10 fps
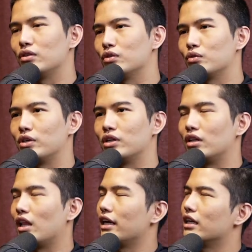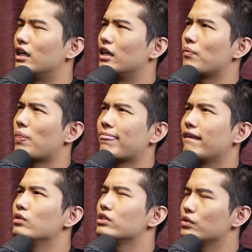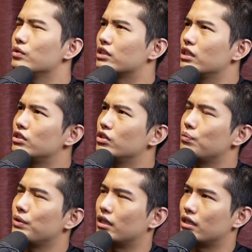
weird. Like it was good too, because